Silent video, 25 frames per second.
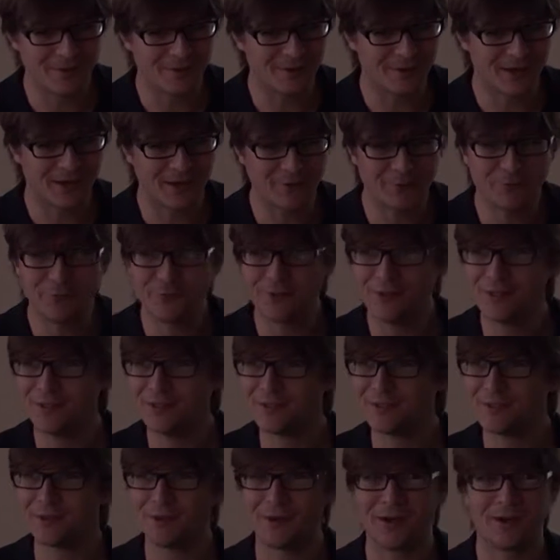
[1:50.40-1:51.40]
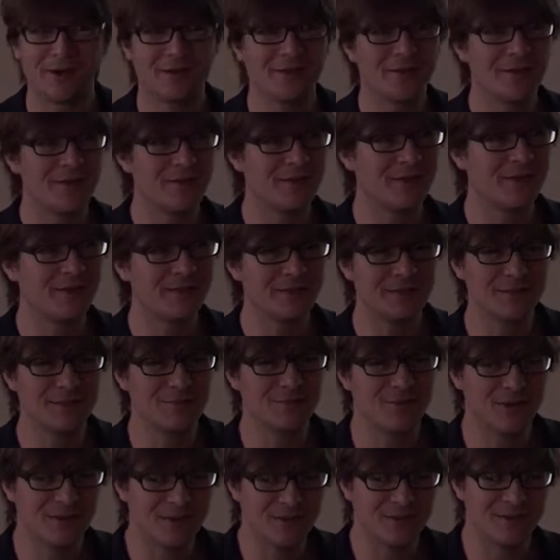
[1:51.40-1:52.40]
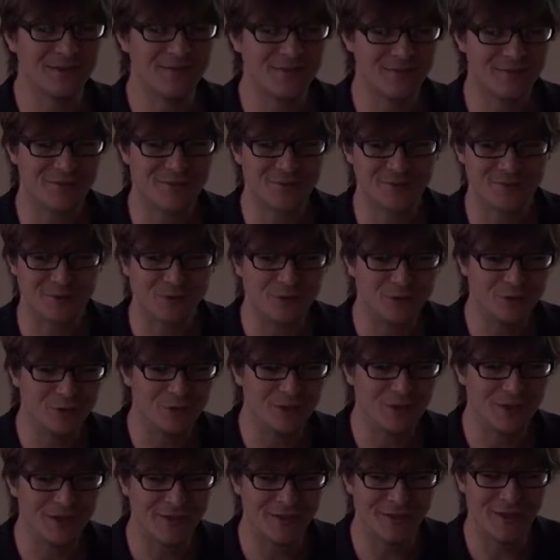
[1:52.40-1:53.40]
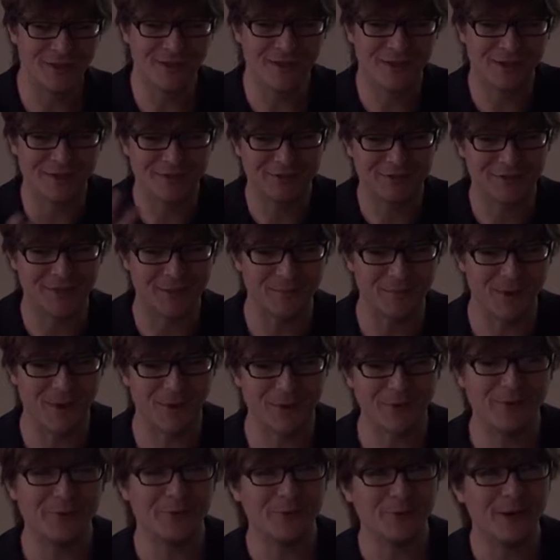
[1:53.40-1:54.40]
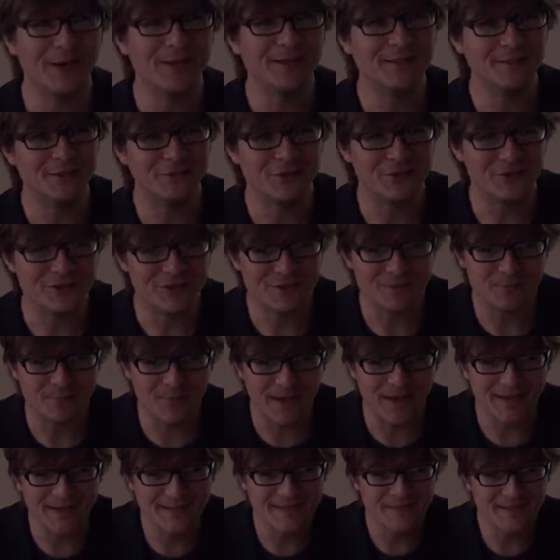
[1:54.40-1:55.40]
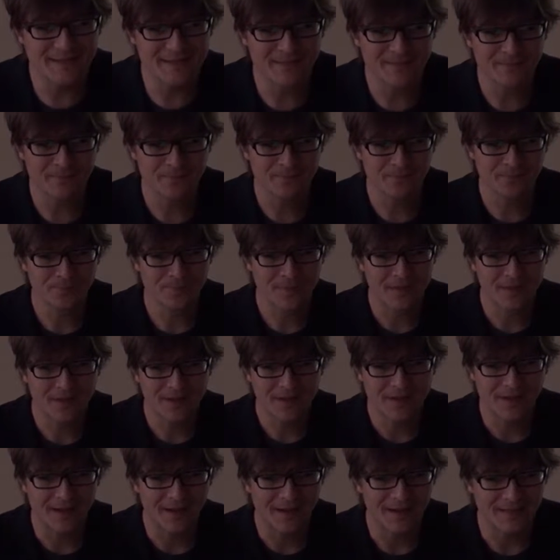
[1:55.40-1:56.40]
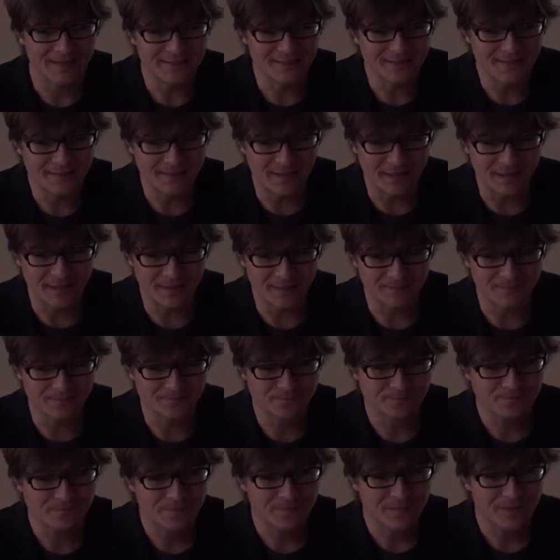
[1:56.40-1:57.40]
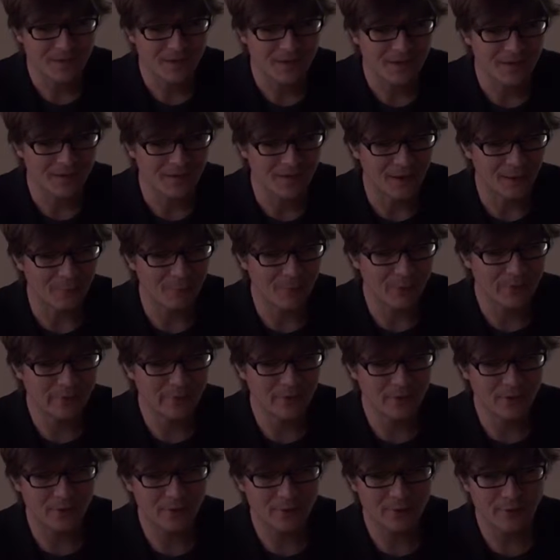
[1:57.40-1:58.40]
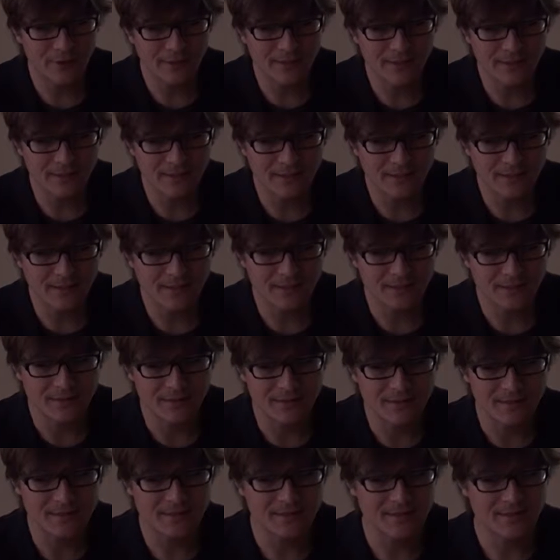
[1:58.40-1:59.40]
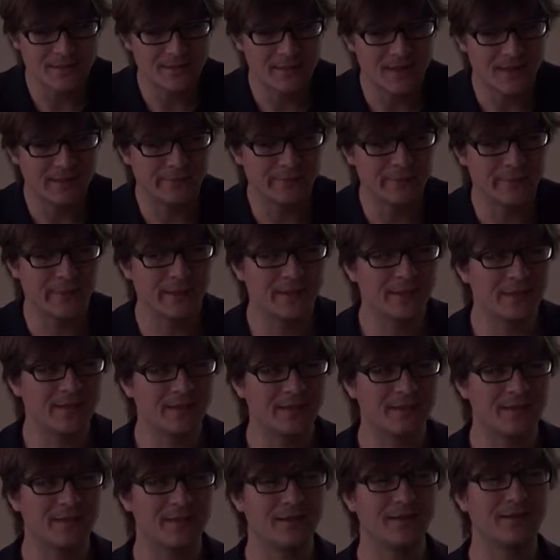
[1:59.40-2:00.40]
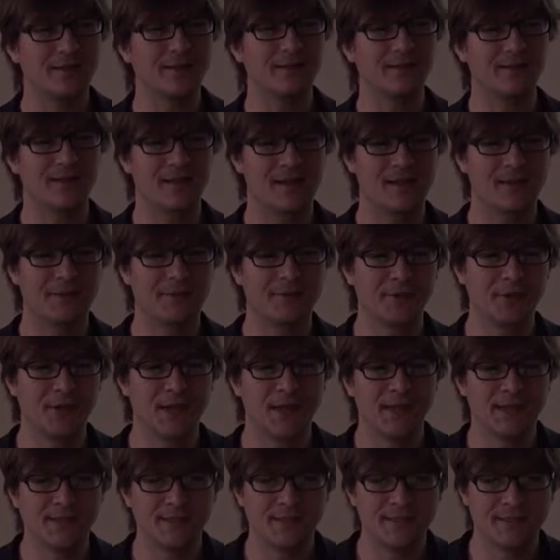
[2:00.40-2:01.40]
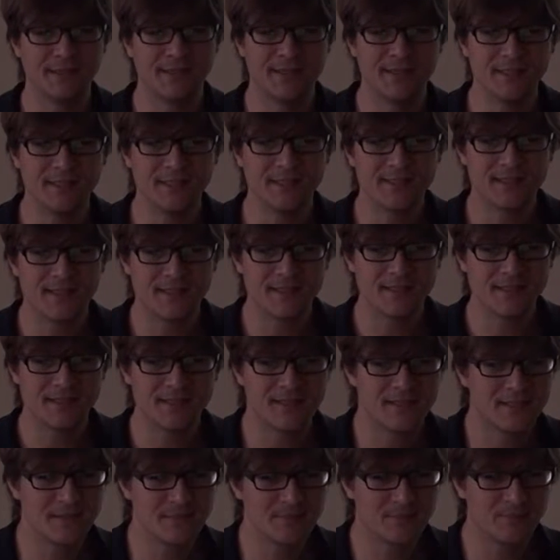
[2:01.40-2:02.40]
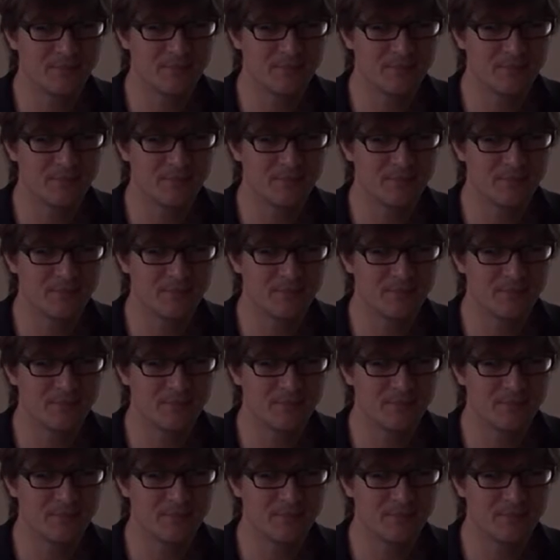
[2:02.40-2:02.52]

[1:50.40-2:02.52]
countries or other things, but it's usually they are somehow arranged in space. And now what we already did is that we calculated distances